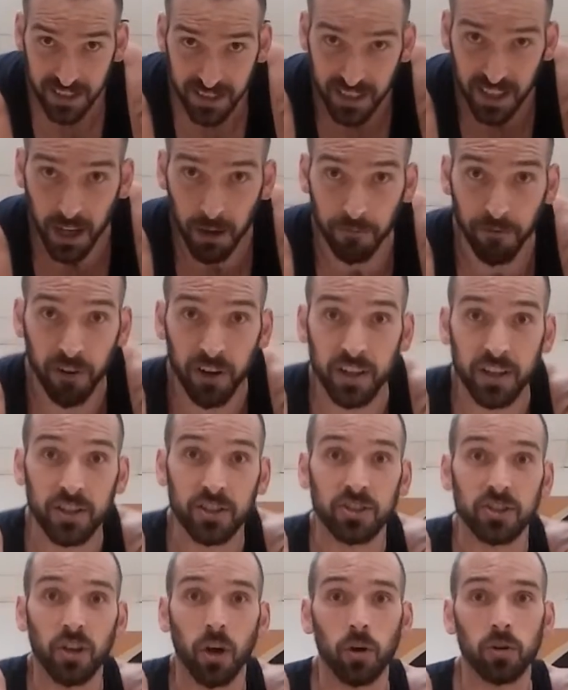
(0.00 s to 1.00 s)
discomfort in the
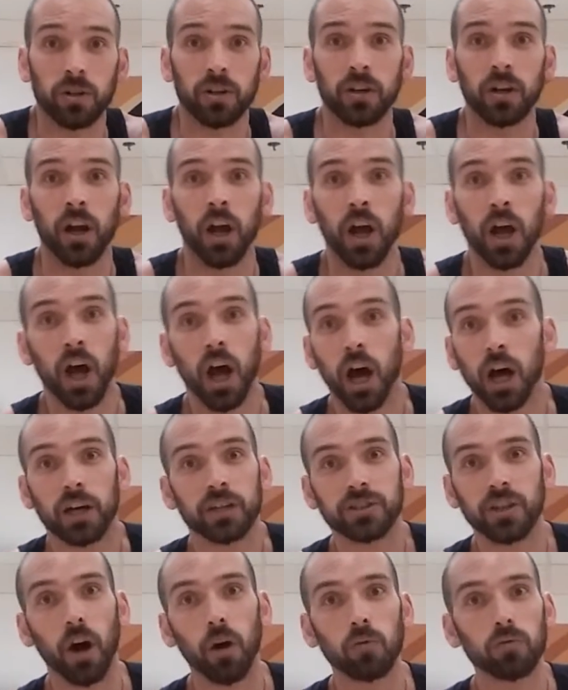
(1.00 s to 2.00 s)
shoulder,
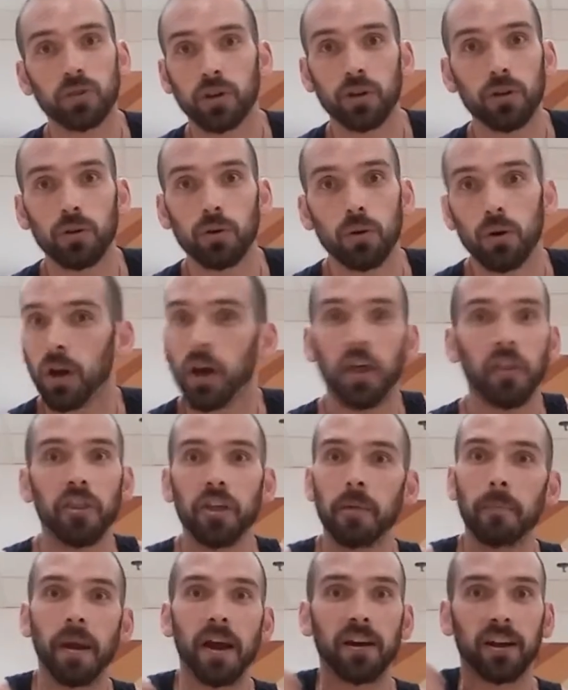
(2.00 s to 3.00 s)
don't do
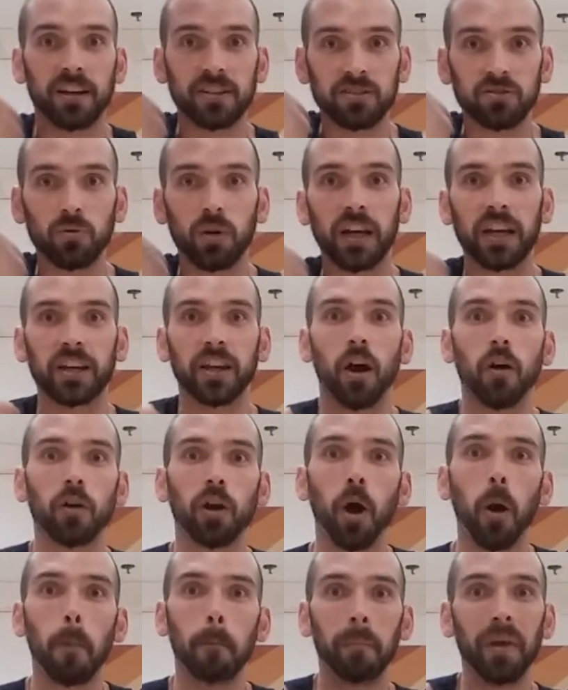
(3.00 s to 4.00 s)
the American swing.
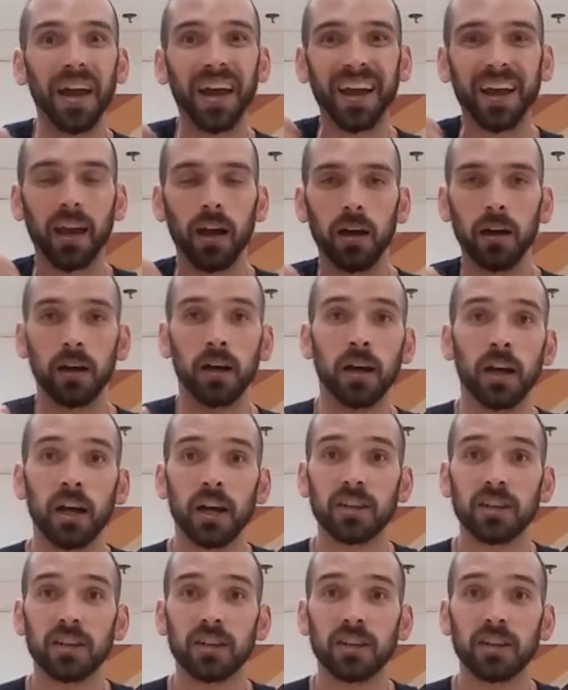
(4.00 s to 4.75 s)
Don't go big,